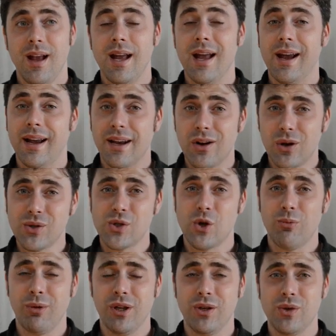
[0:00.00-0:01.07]
It can also
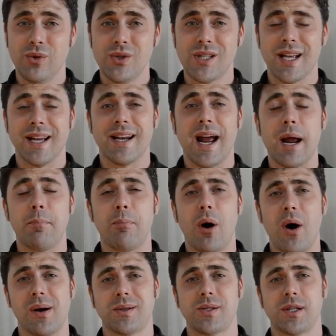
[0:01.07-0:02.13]
be used in a
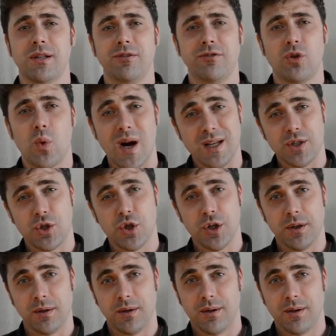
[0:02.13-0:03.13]
positive question,